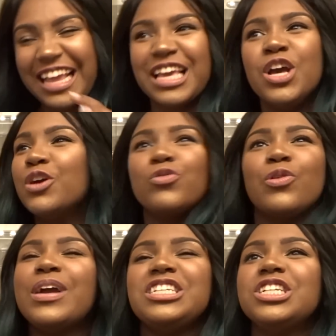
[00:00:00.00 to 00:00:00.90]
like,
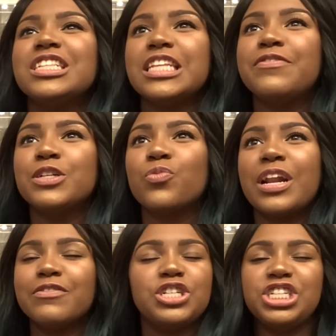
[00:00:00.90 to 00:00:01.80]
the way she delivers
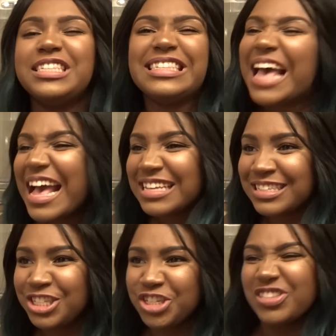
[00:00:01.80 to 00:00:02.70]
whatever she says,
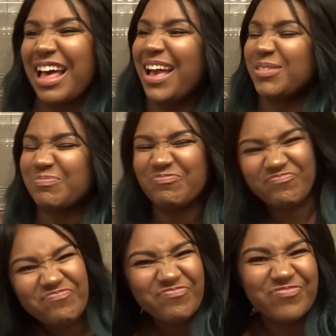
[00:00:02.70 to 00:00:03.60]
it's just like,
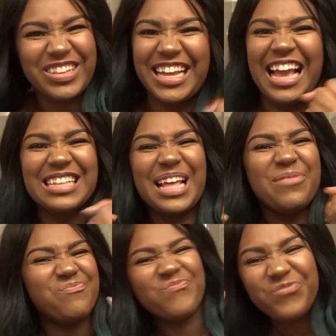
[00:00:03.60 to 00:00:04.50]
like, it has
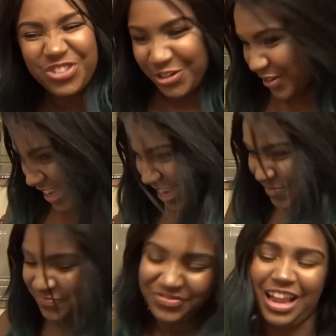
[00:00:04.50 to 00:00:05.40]
that to
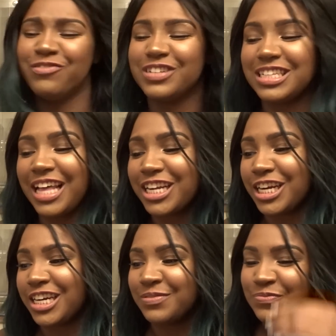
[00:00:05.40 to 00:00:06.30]
it. I really like
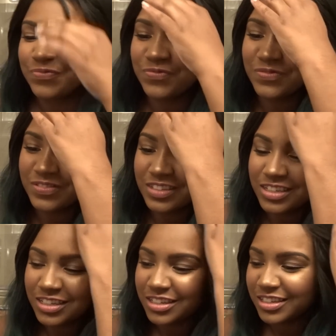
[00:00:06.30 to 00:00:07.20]
her.
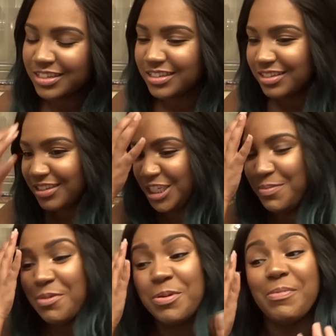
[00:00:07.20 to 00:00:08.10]

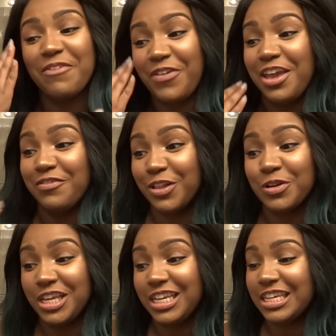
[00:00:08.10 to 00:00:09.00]
She may be my fave,
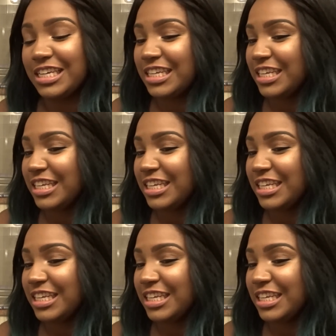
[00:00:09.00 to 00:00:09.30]
low-key.